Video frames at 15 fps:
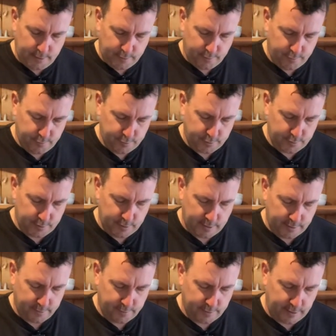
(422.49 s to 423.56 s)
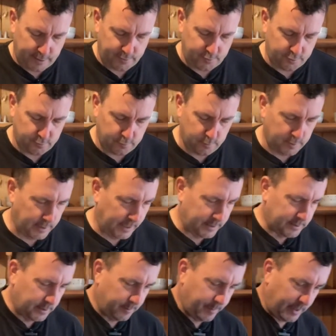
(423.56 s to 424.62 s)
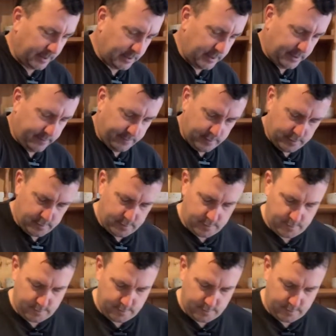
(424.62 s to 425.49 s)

You just let the natural lactic bacteria